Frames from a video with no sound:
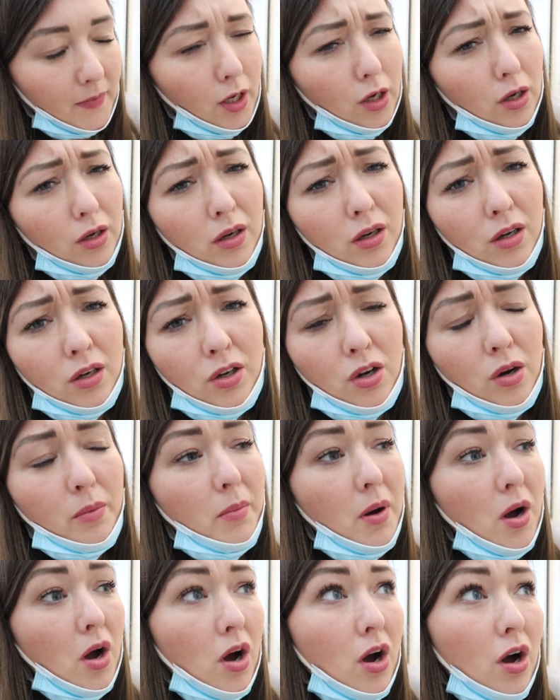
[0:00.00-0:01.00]
Oh,
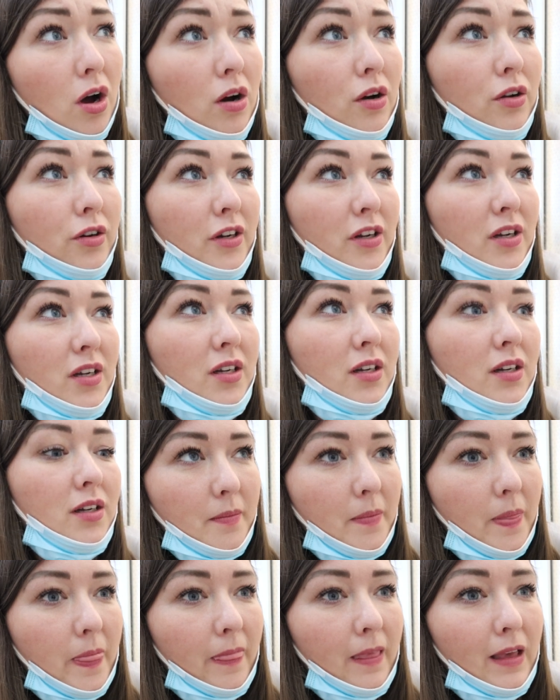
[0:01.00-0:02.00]
come on.
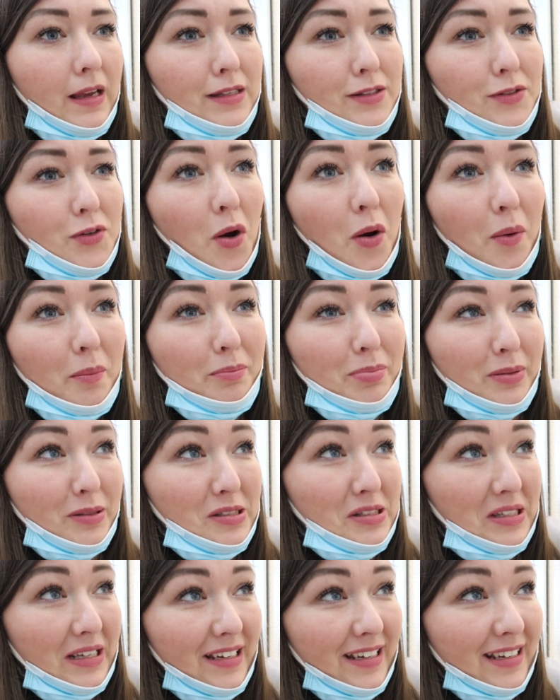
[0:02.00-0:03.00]
It's not
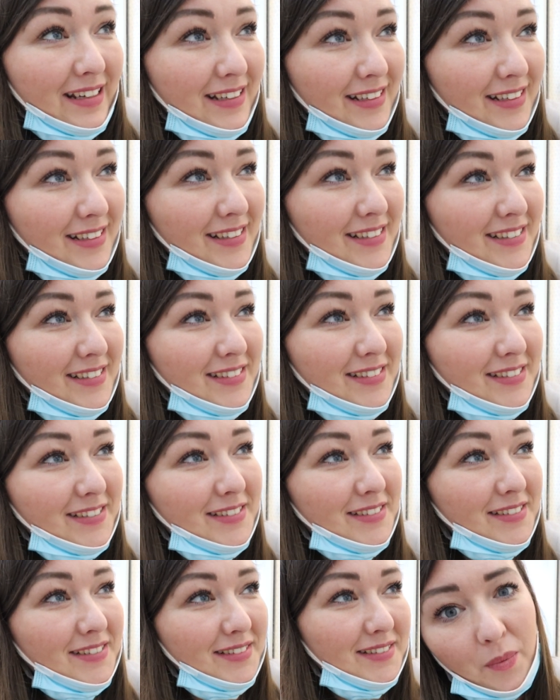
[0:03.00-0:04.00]
buzzing.
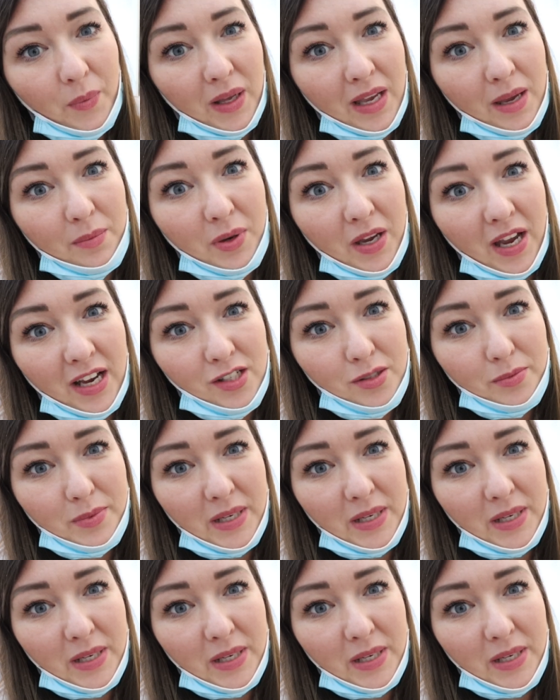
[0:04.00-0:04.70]
We'll keep you guys